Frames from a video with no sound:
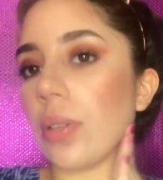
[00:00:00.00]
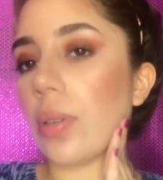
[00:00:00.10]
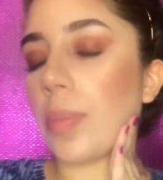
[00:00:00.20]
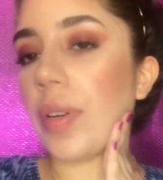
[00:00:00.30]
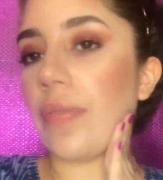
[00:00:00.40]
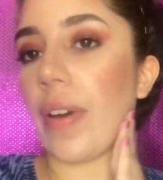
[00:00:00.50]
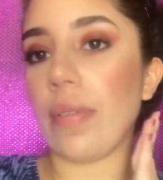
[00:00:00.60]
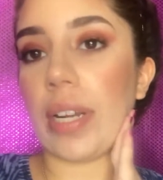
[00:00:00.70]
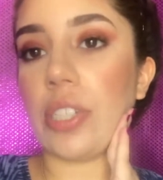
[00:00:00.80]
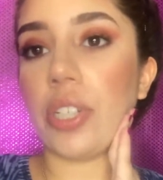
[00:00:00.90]
a little bit of
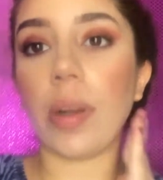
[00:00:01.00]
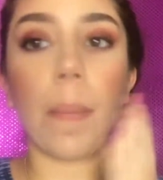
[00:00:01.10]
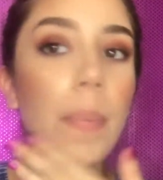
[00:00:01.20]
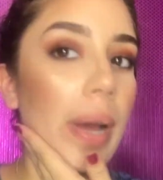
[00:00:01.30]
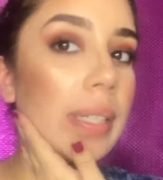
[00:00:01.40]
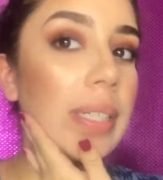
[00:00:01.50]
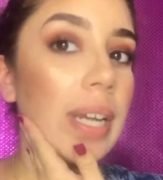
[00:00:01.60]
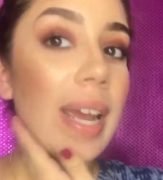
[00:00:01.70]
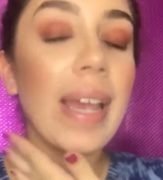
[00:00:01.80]
foundation, but